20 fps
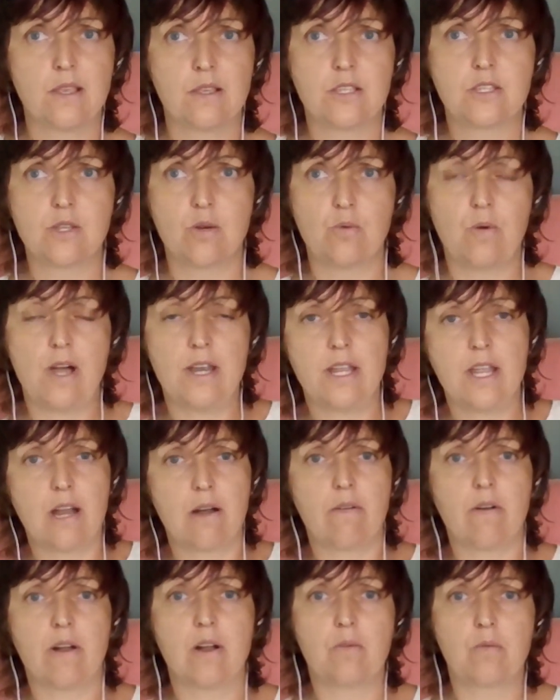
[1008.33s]
So one
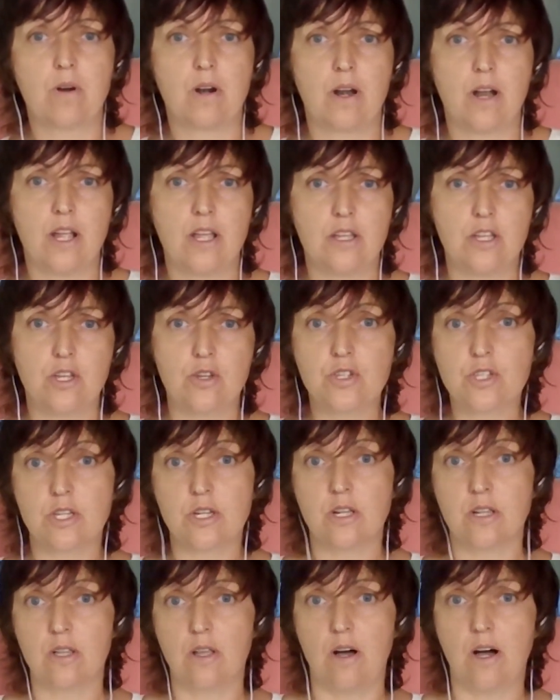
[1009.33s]
area where I use
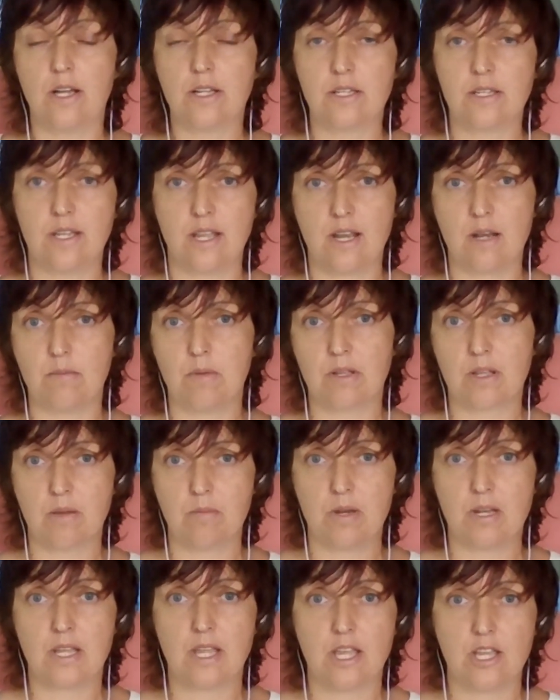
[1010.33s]
it a lot, the animal
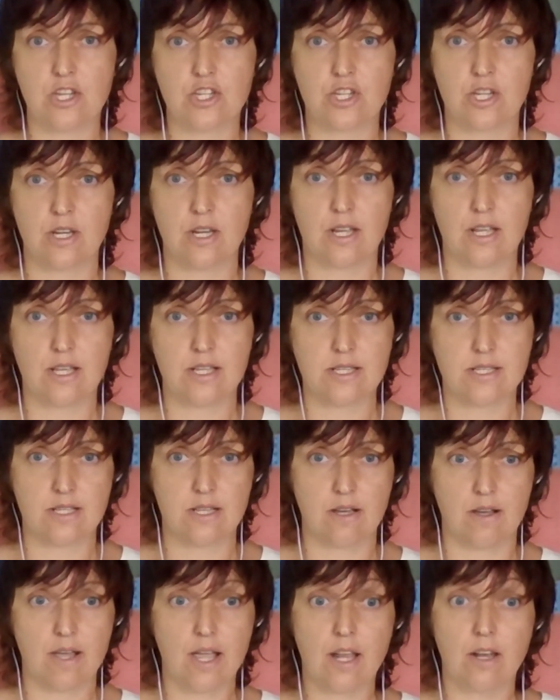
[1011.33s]
communication, is
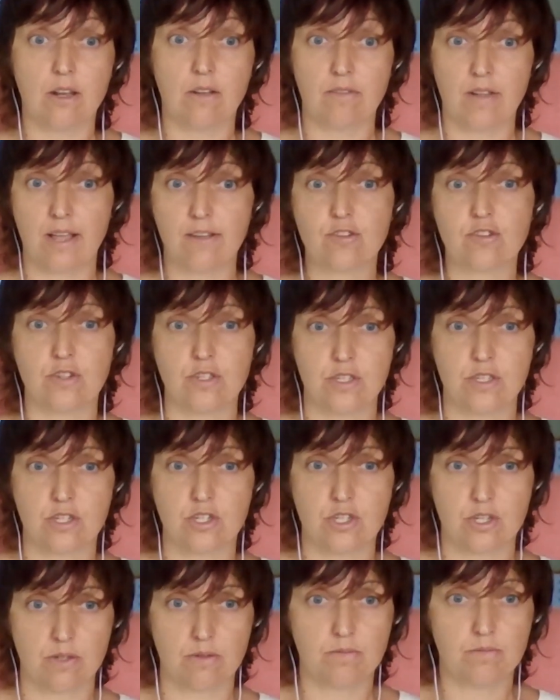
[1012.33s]
end of life
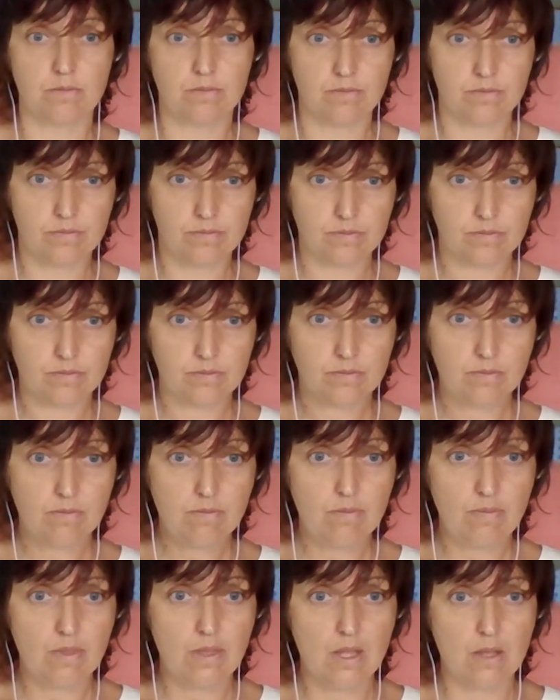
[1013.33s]
transition,
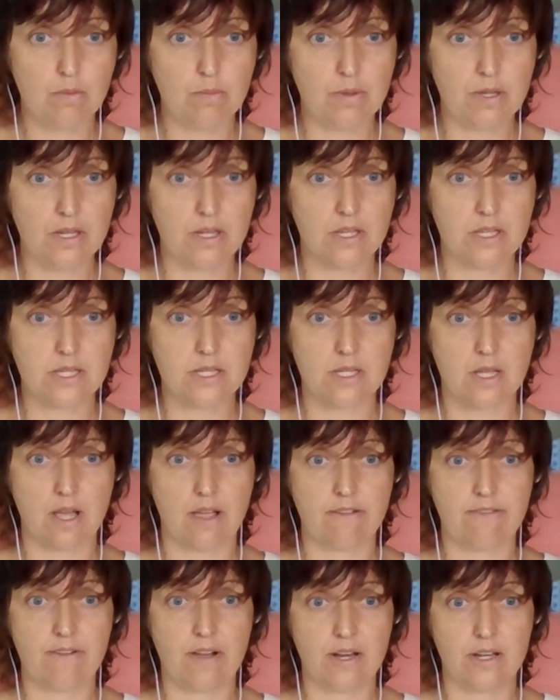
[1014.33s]
because
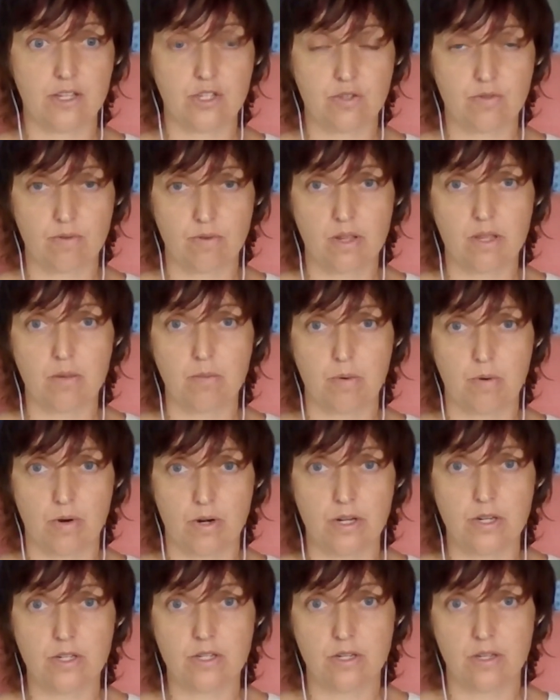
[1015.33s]
I find it's really
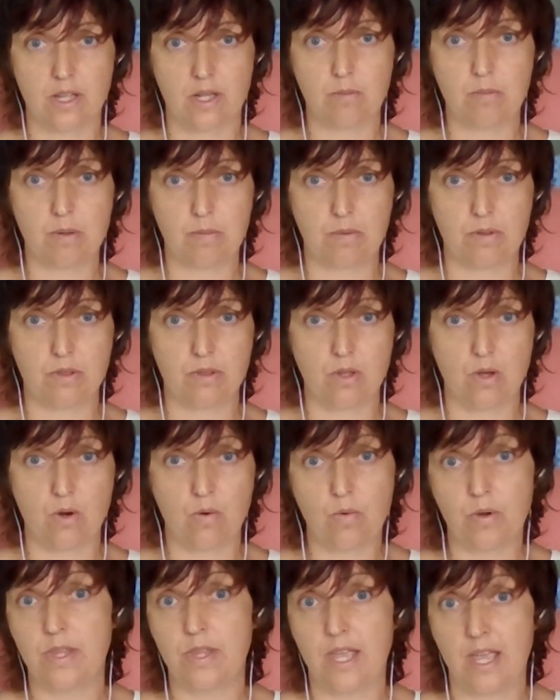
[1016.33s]
important to let people know
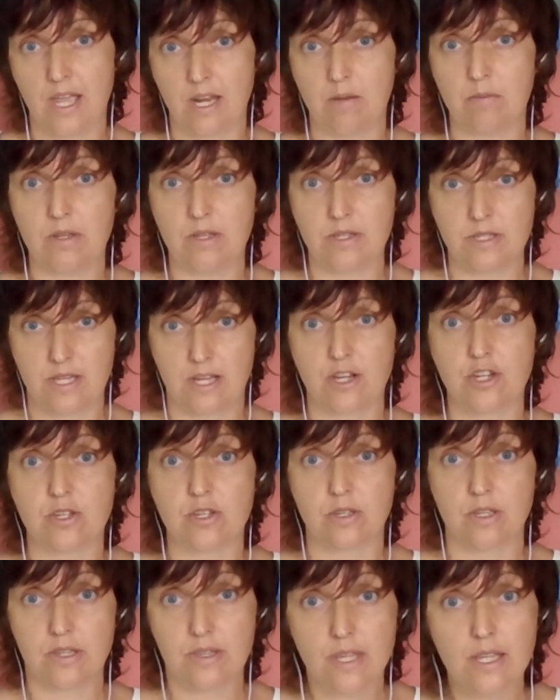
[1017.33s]
what the animal is
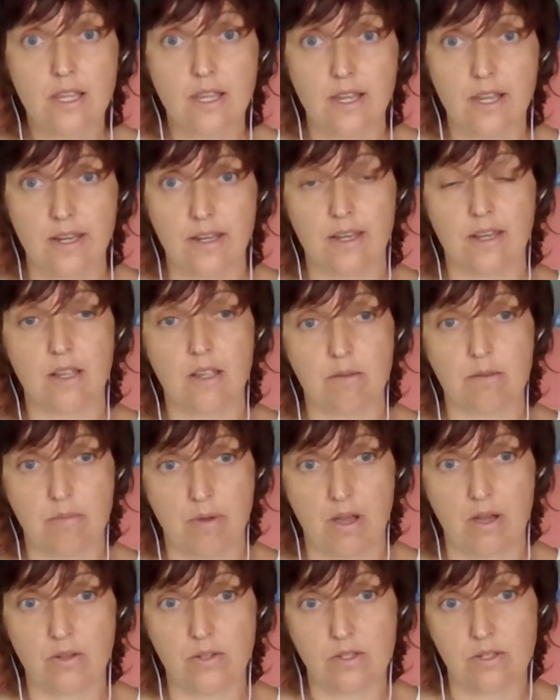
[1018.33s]
actually thinking
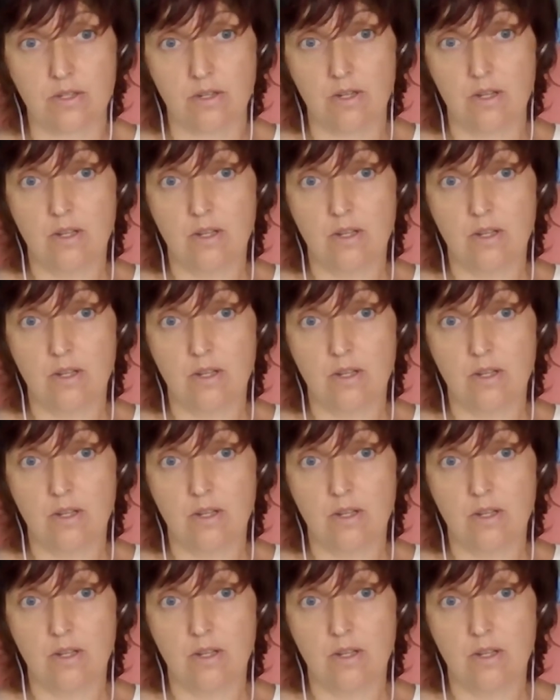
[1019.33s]
about